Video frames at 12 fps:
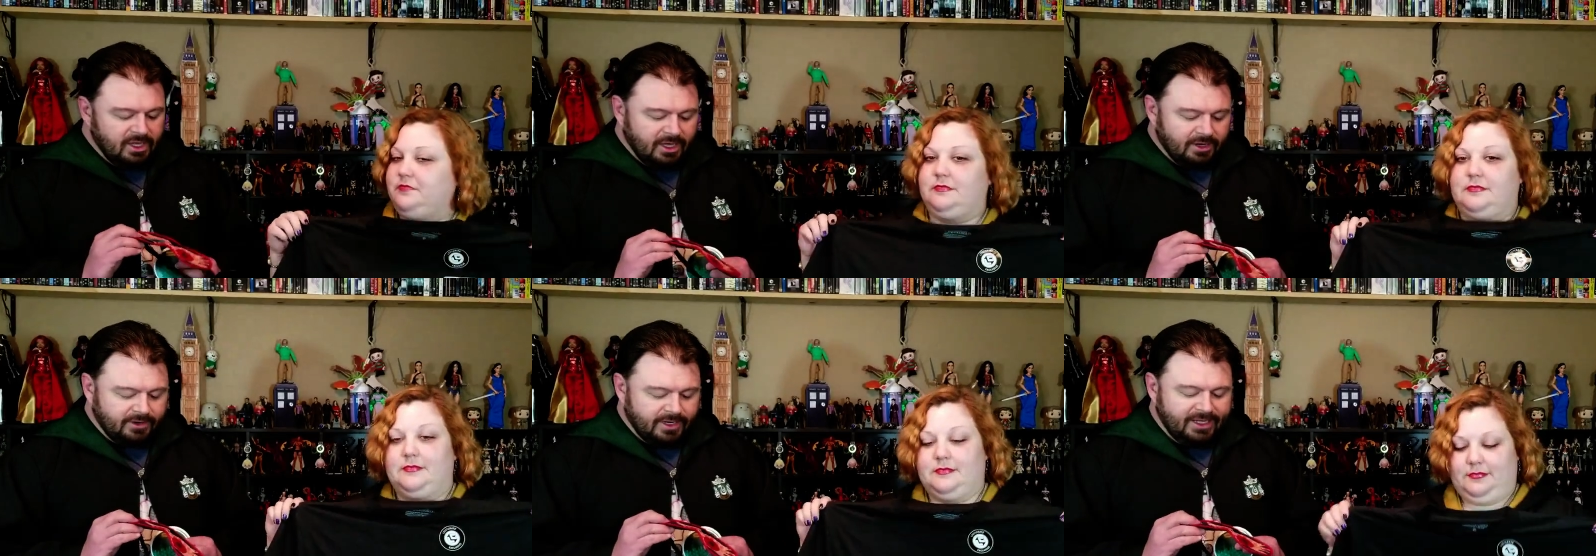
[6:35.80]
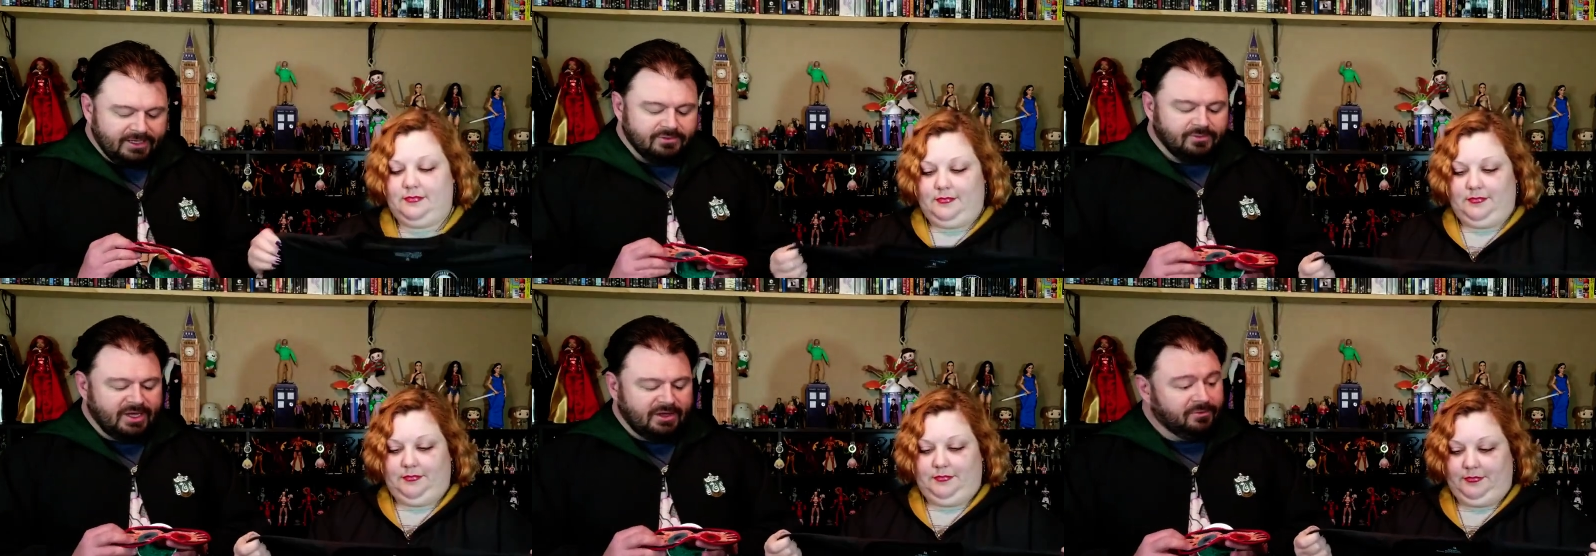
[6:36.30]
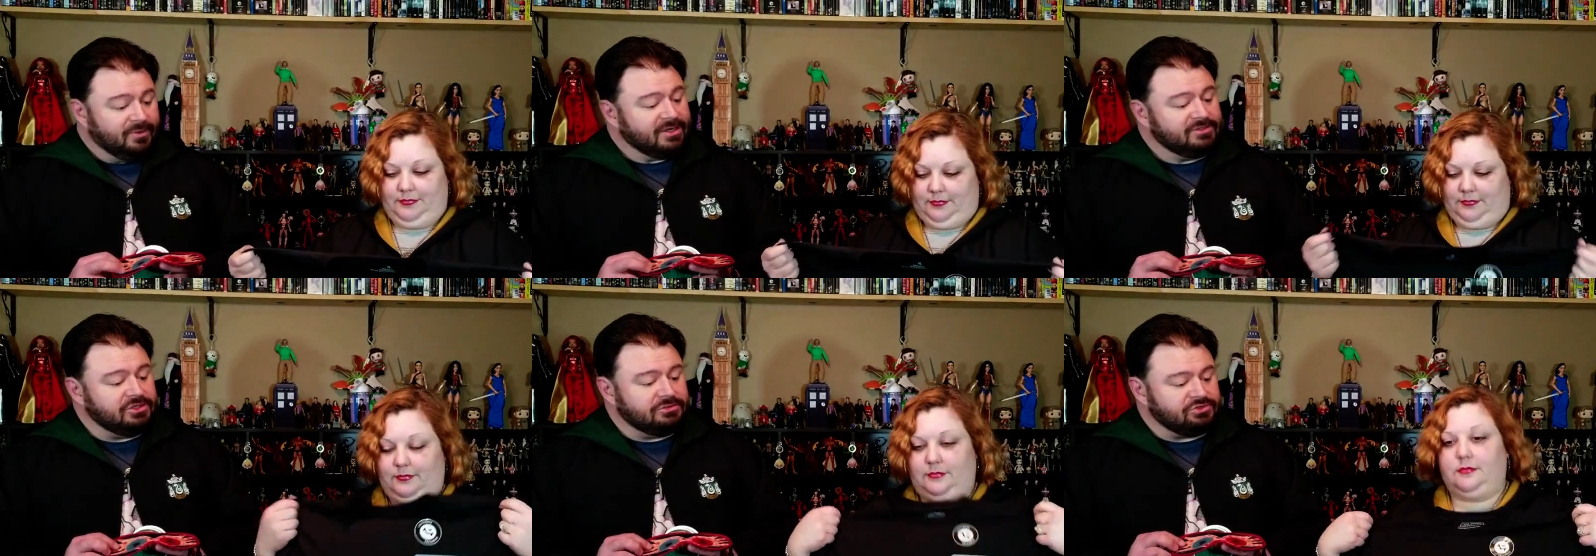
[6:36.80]
Speaker 1: All right. Well,
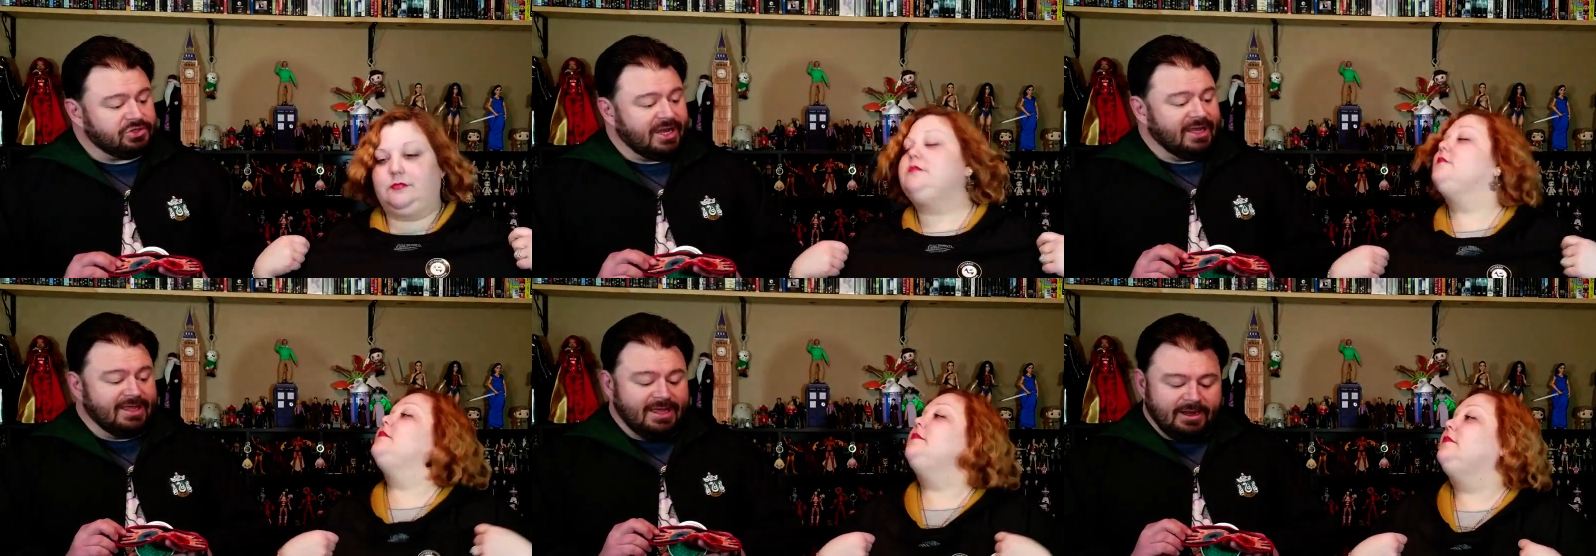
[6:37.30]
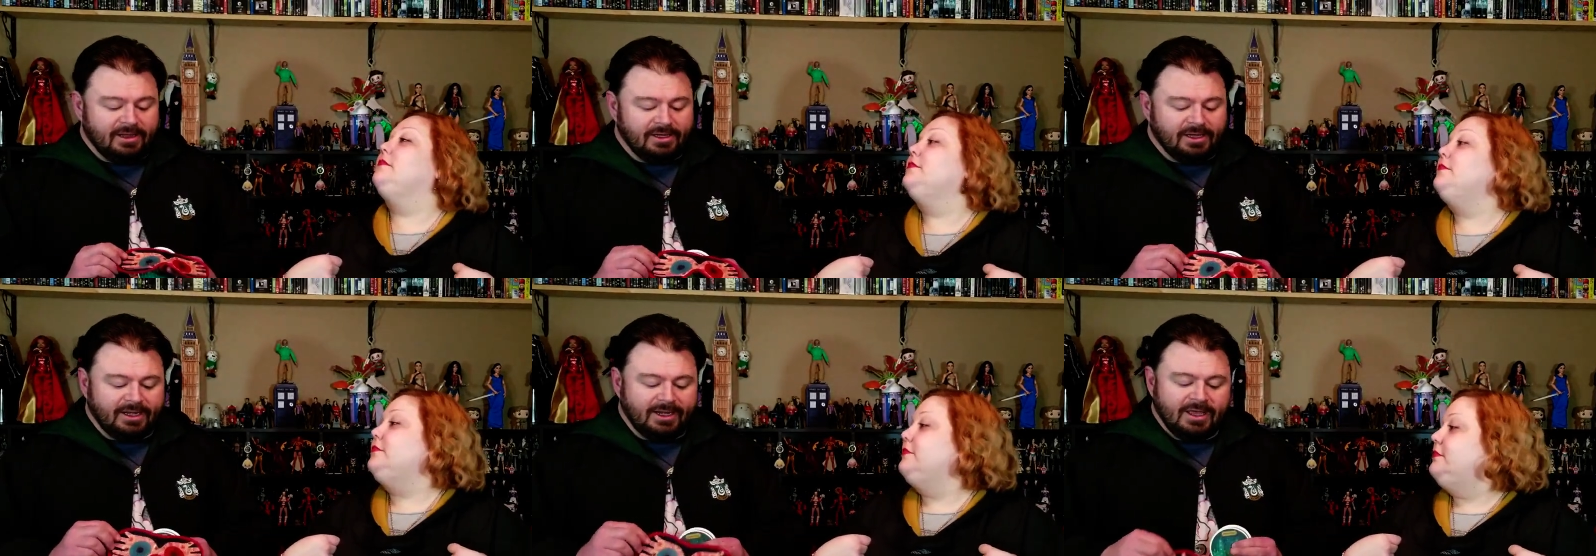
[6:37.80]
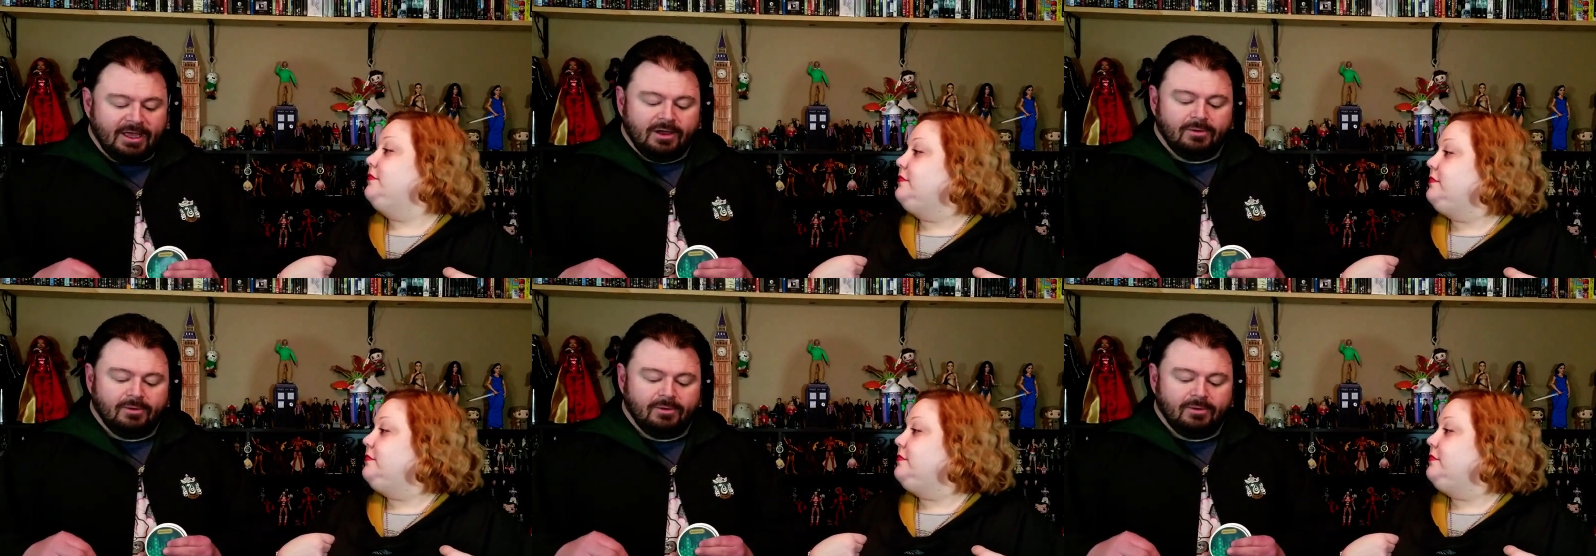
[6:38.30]
while you try that on,